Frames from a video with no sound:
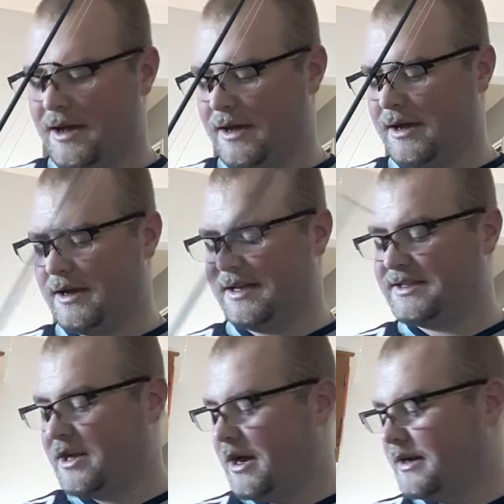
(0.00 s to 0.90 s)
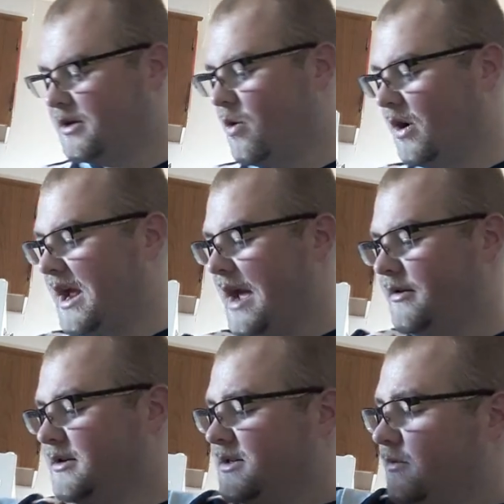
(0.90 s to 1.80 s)
It's got cork
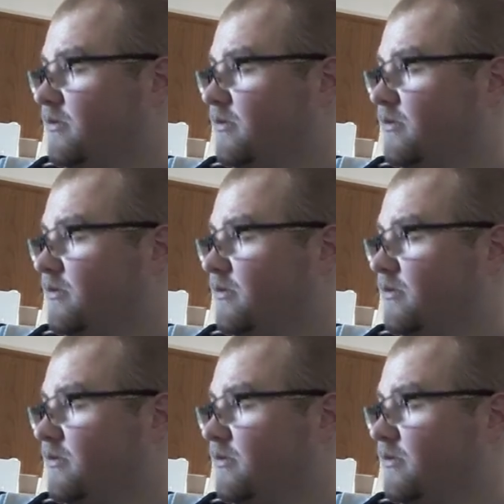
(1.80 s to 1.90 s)
handles,